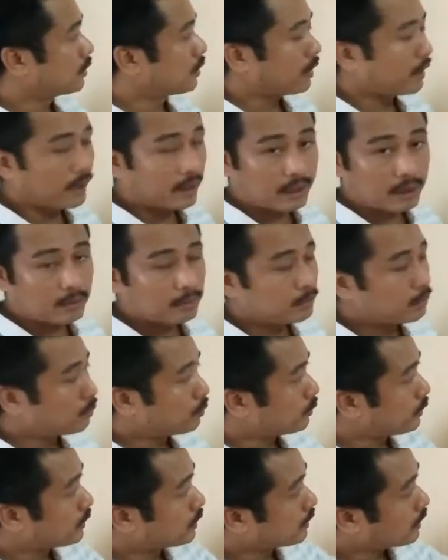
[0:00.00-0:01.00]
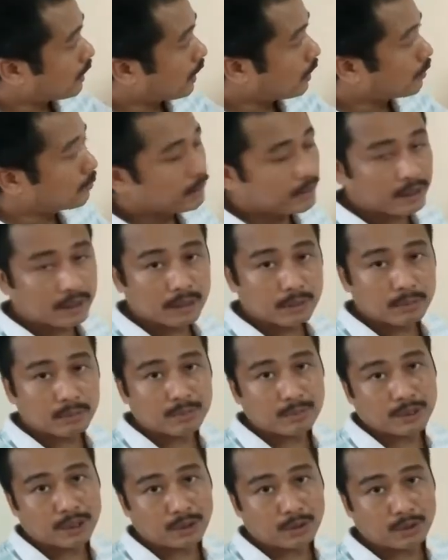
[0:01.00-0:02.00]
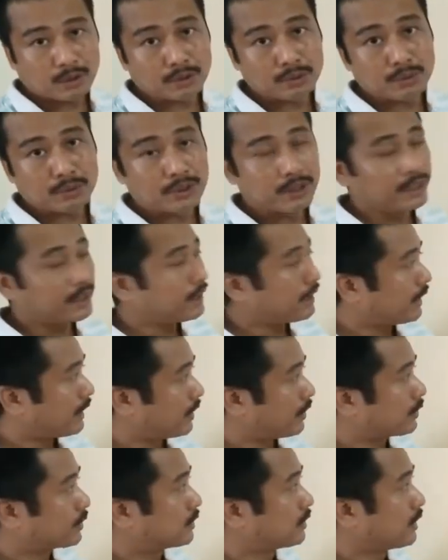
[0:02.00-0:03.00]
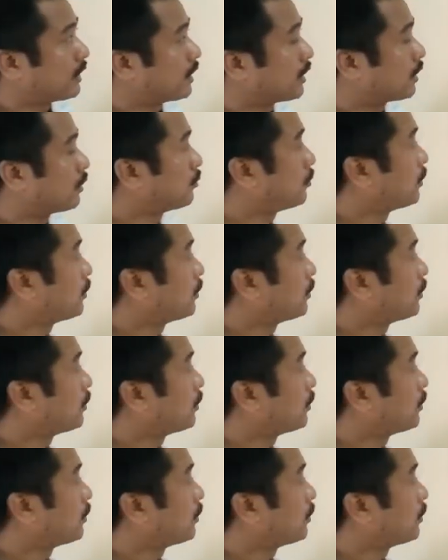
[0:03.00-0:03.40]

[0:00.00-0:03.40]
atom with carbon atom but not with the oxygen atom,